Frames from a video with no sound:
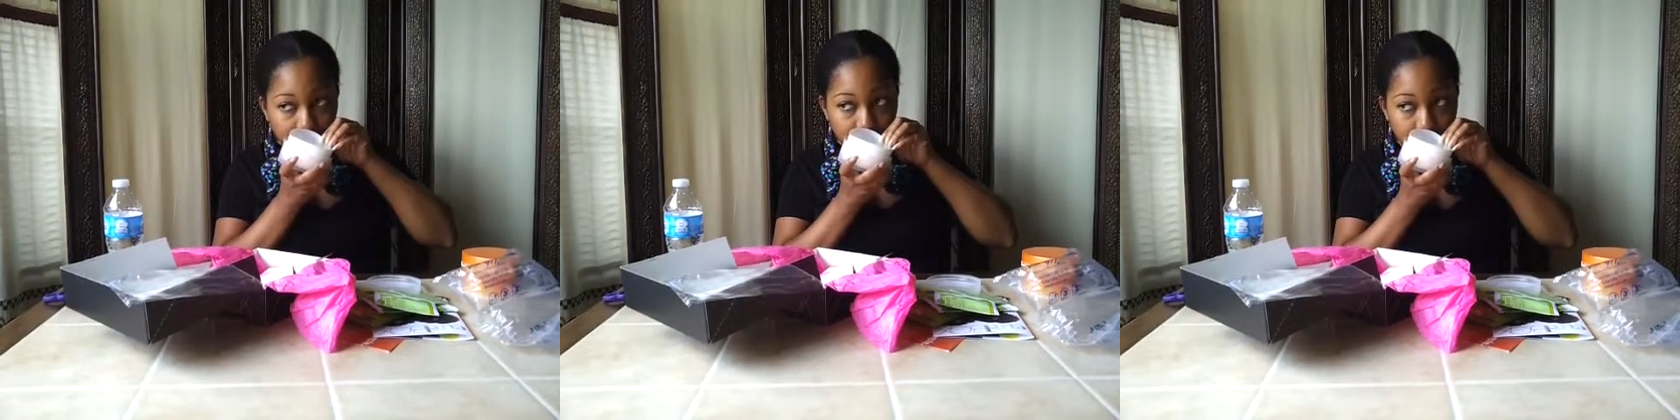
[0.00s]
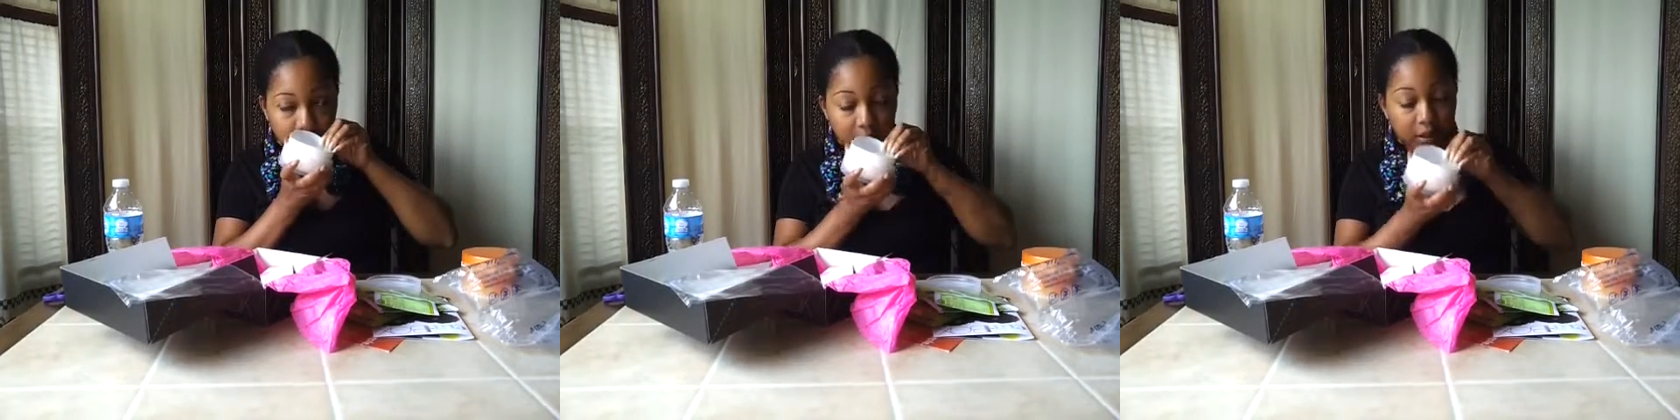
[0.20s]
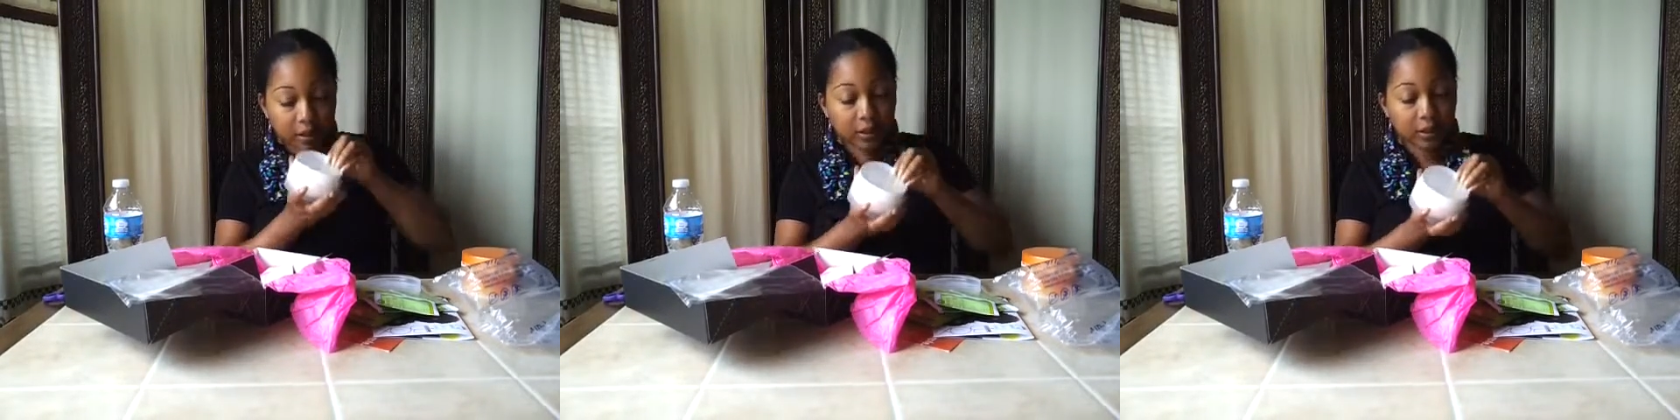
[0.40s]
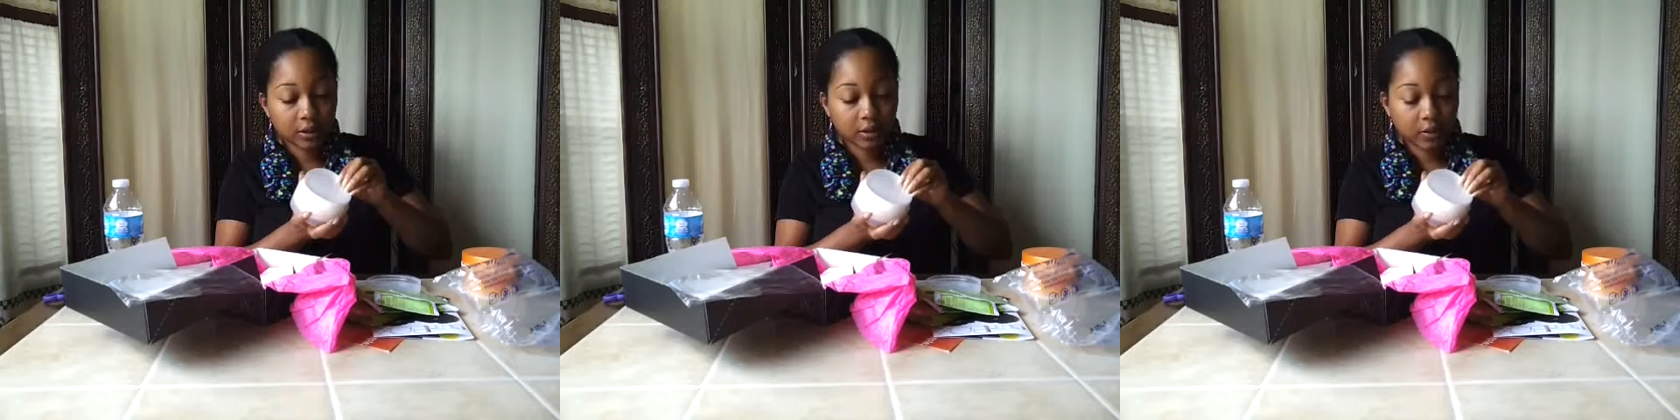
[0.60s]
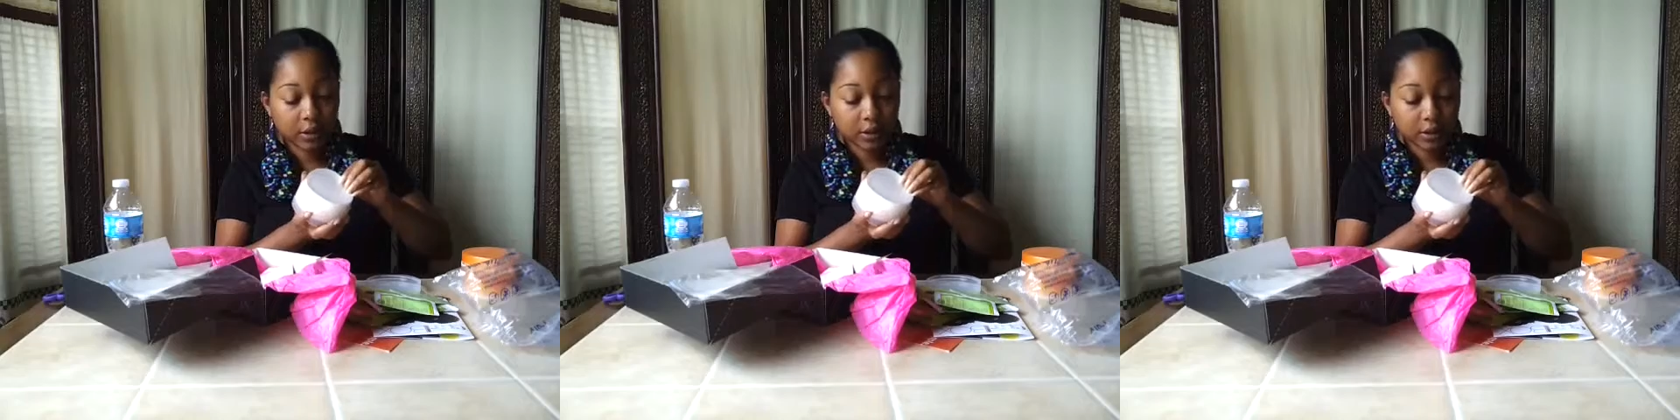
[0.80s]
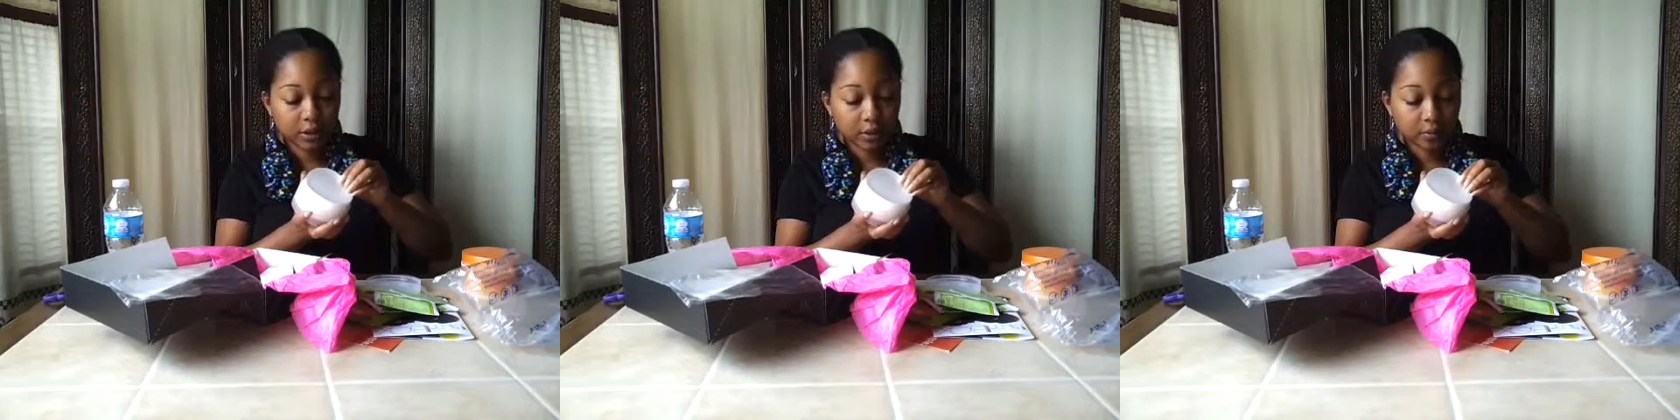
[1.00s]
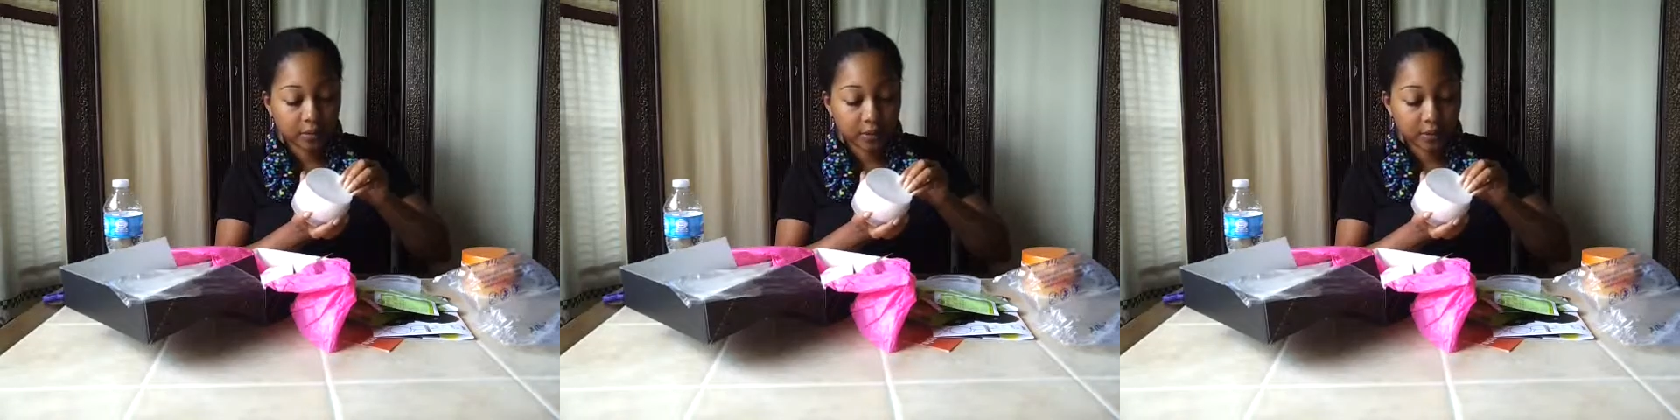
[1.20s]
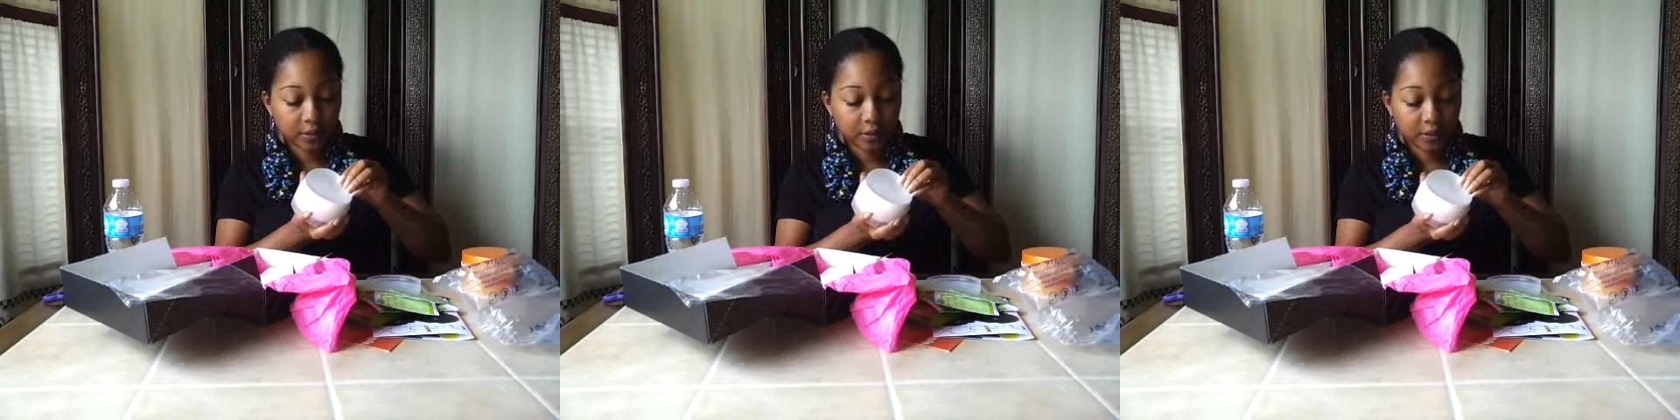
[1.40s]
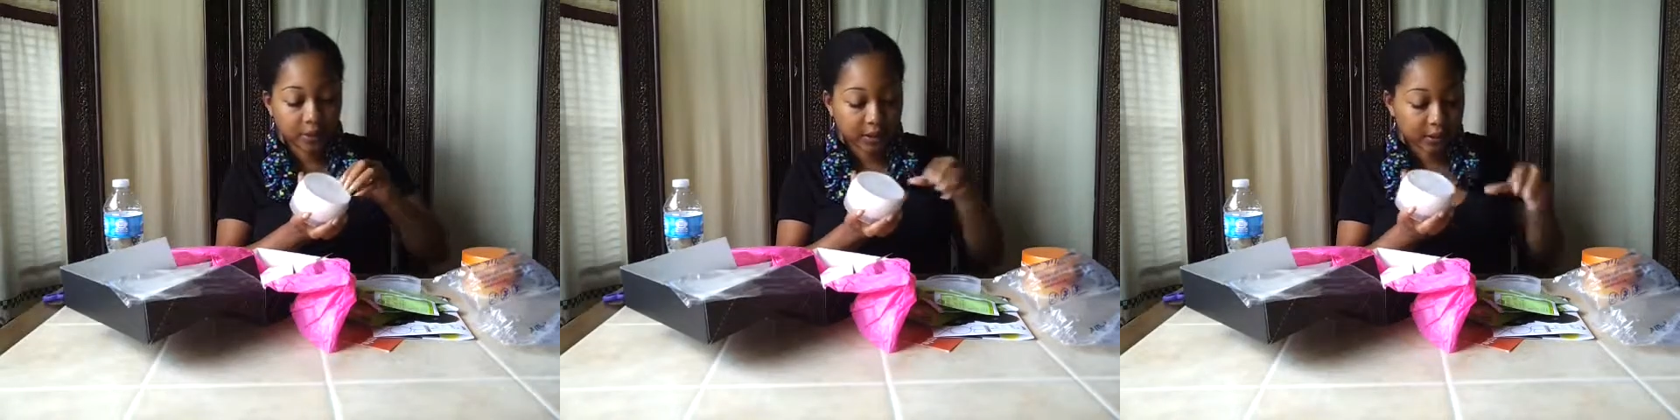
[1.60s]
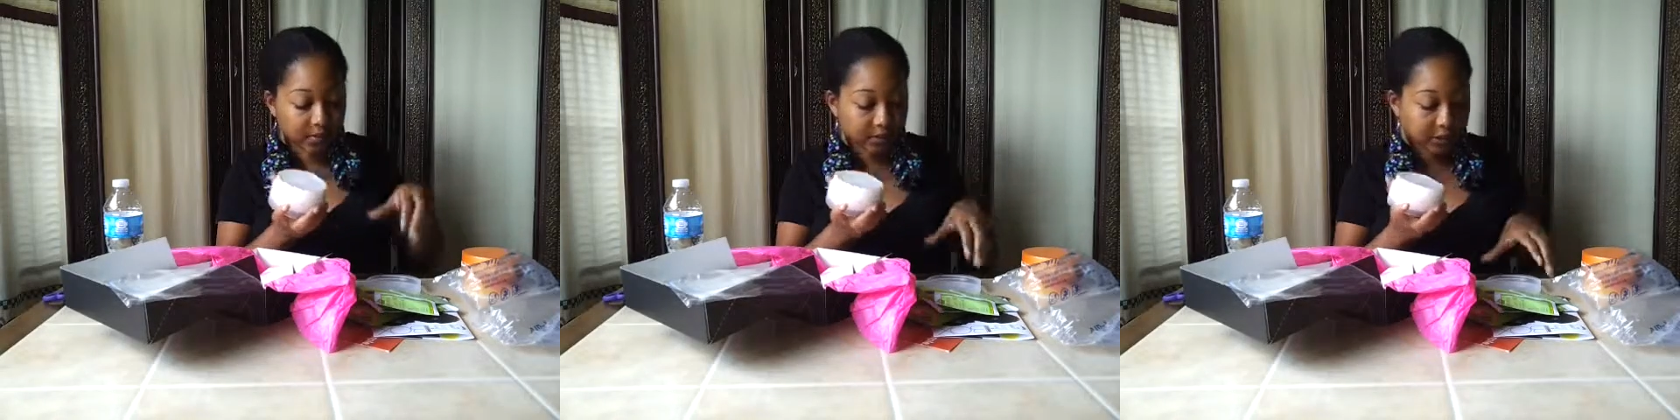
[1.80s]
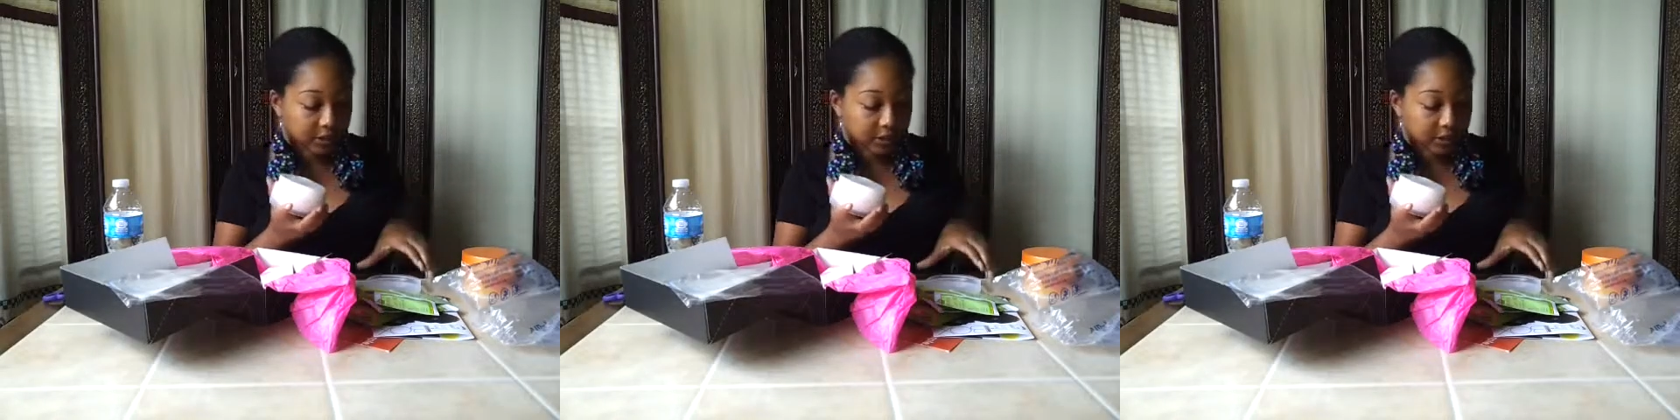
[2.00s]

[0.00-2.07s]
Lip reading: I can't quite tell you what it smells like because my